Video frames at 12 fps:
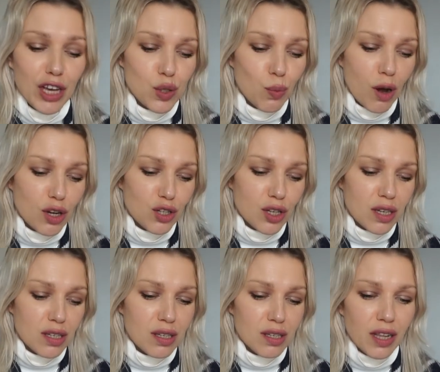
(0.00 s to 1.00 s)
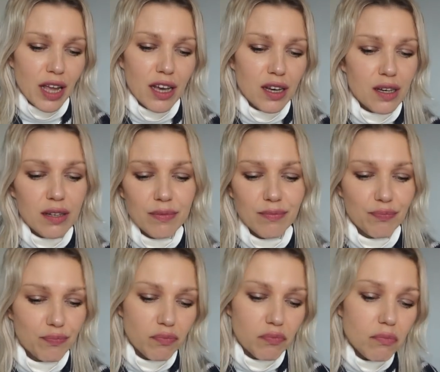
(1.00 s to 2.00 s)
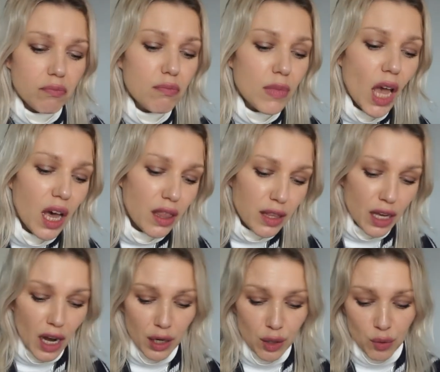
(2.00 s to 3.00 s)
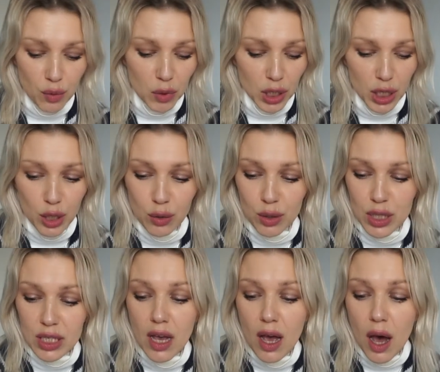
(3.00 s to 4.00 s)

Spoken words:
washes like that I normally use.